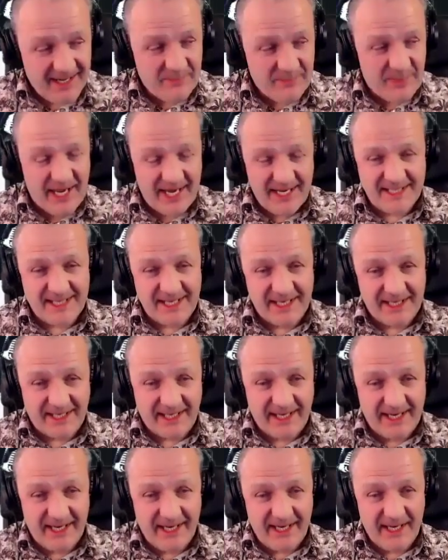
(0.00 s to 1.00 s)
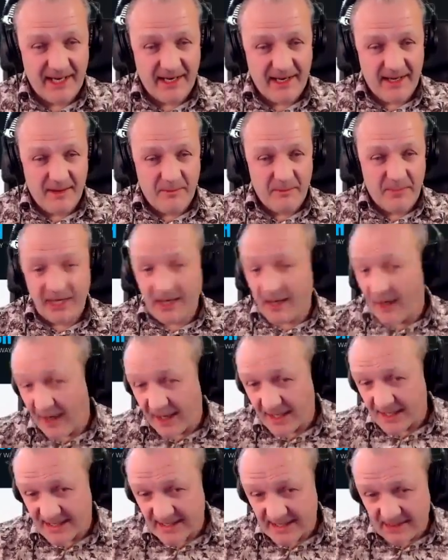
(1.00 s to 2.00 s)
basically
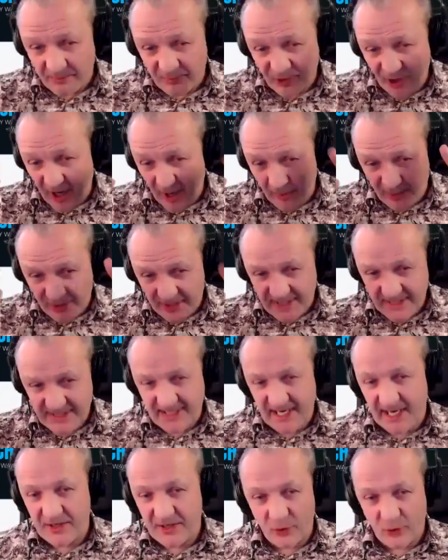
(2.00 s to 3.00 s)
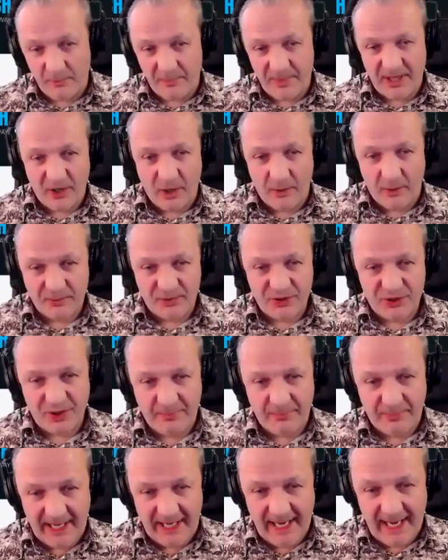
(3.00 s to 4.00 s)
because the properties then don't become
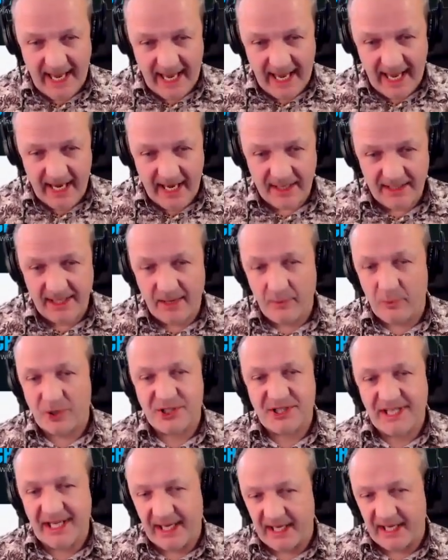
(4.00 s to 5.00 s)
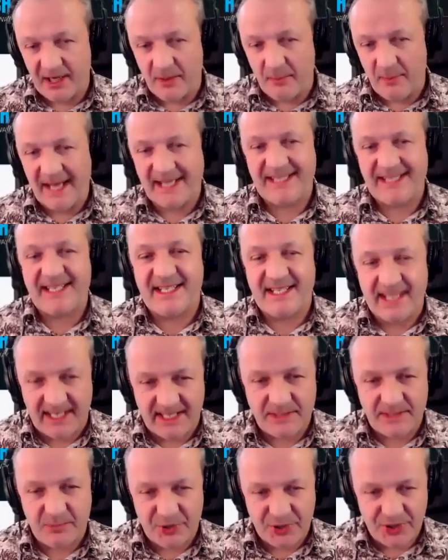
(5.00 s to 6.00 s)
AAA, they were selling them at
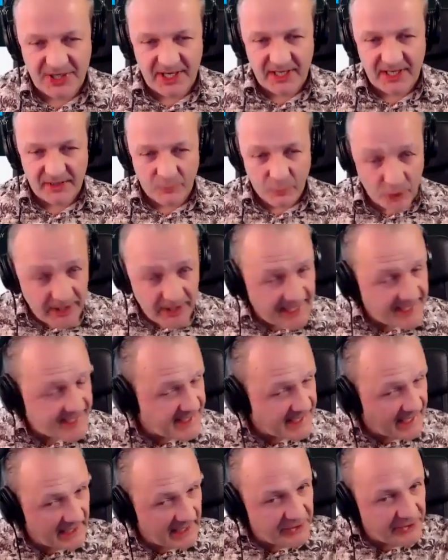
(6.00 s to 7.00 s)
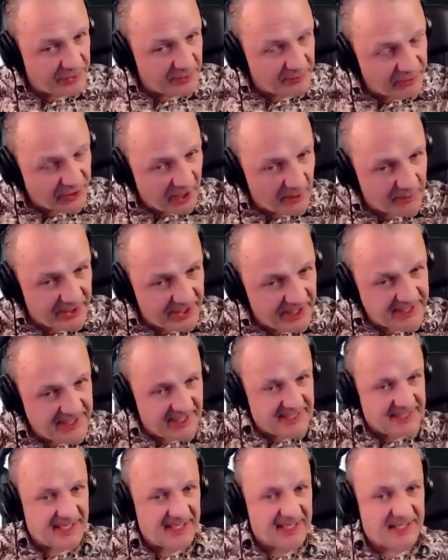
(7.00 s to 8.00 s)
6%. Would they sell you the properties
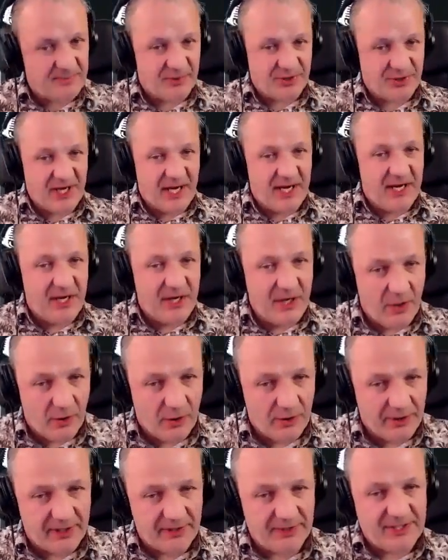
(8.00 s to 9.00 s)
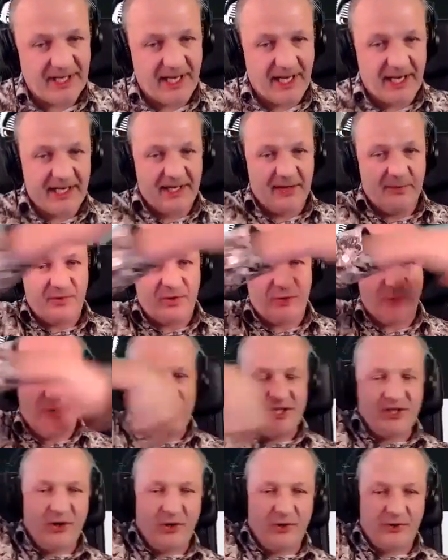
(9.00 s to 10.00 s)
at 6%? No, they're selling them to
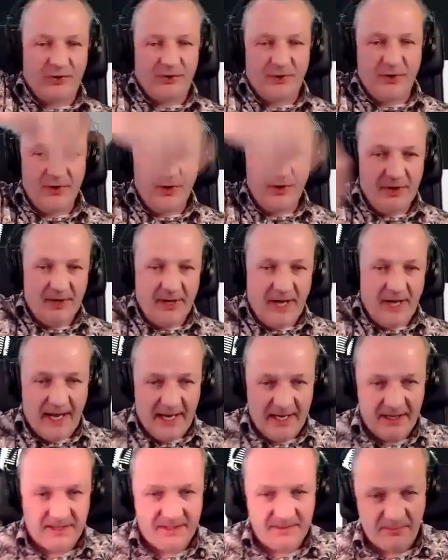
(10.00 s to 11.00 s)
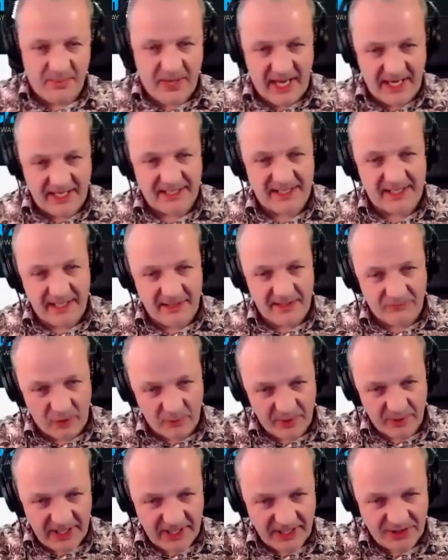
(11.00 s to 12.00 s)
each other and basically
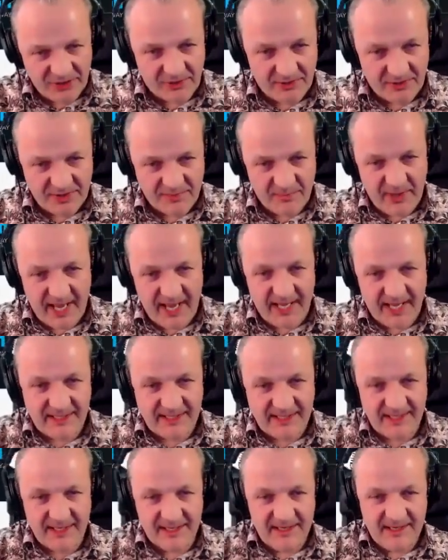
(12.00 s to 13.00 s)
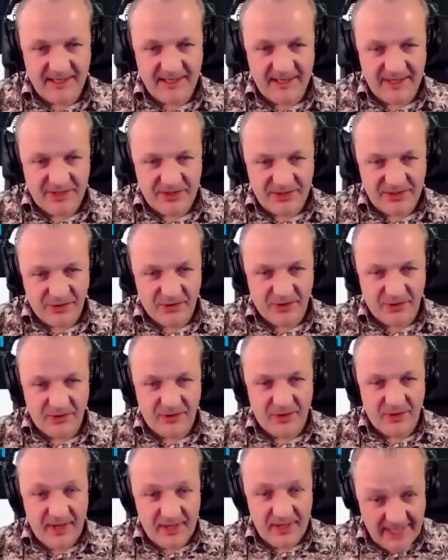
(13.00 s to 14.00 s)
rubbing each other's backs. So
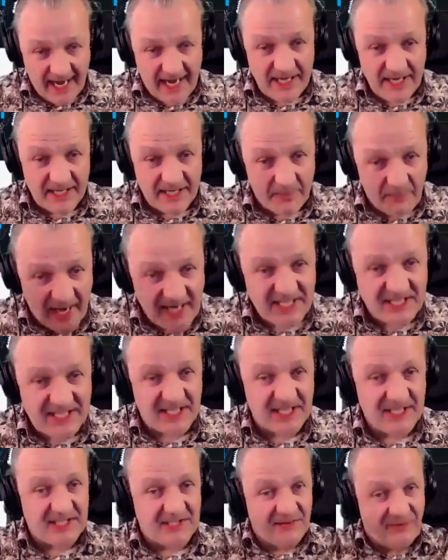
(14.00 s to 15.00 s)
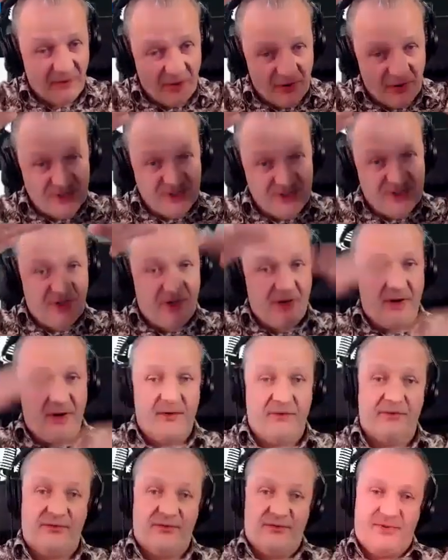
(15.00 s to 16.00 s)
then the pensions funds
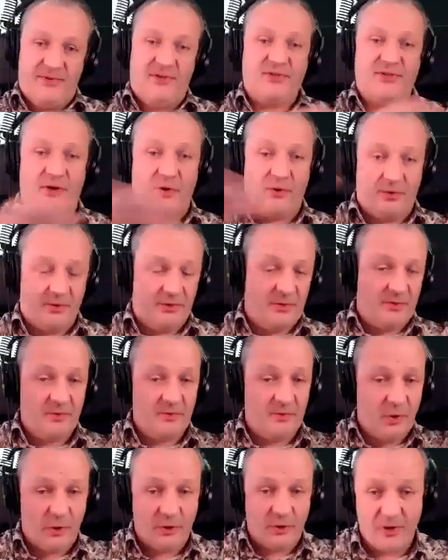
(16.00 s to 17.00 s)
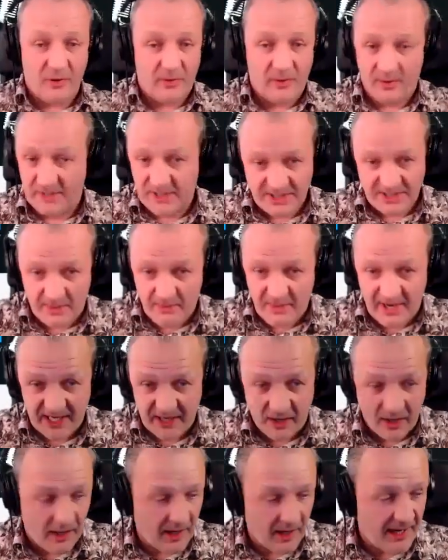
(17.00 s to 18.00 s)
of certain go down. Because I mean,
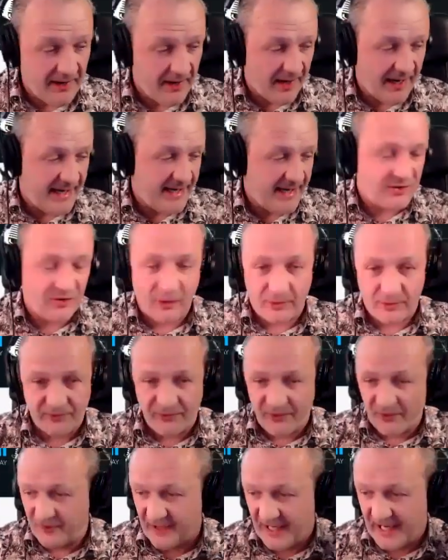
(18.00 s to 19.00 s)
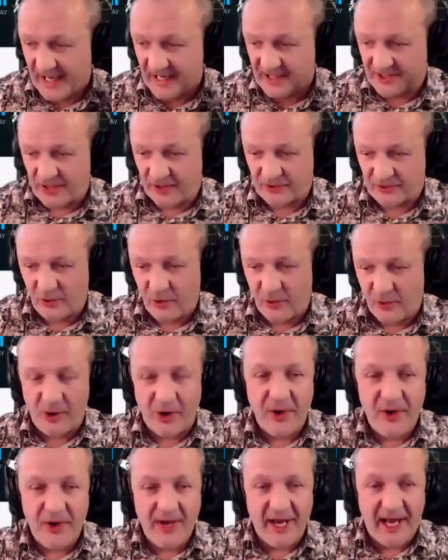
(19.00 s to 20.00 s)
I turned 50 last October,
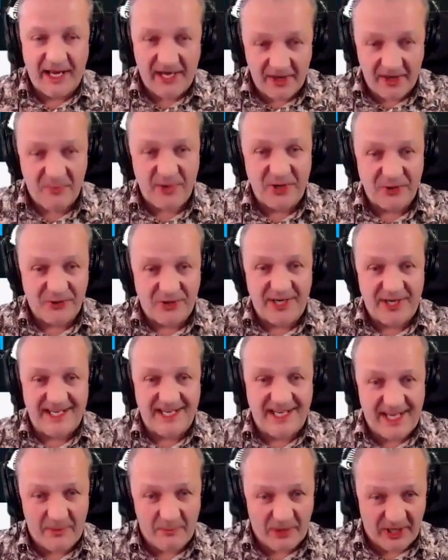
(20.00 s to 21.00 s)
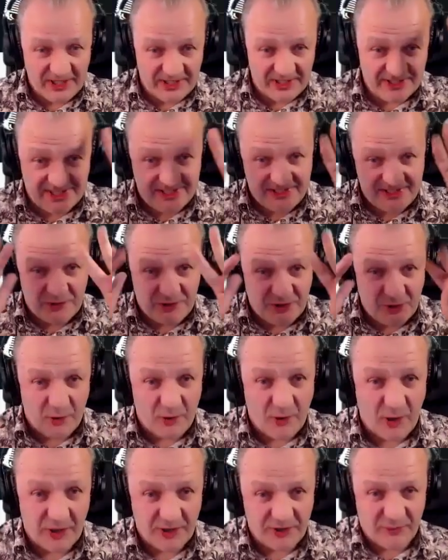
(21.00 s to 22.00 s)
and I've been trying to get my
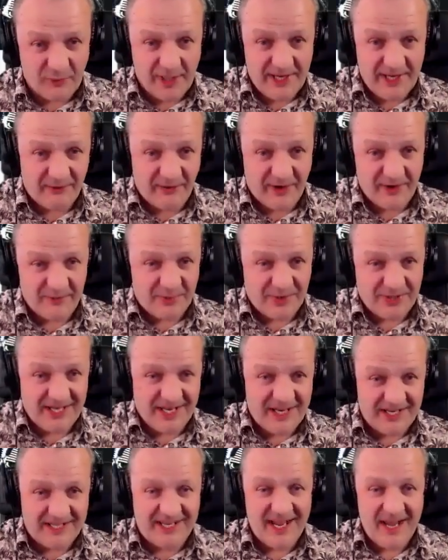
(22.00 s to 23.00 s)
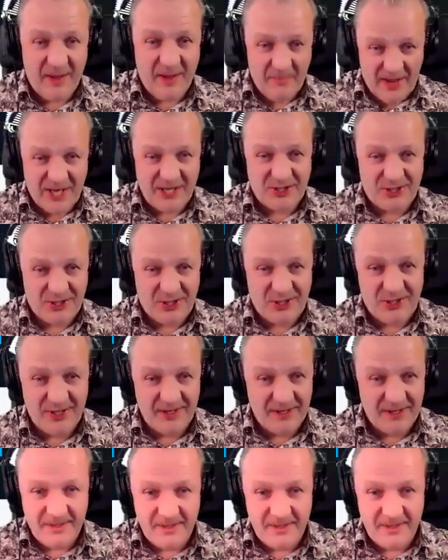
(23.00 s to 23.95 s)
so-called 25% pension,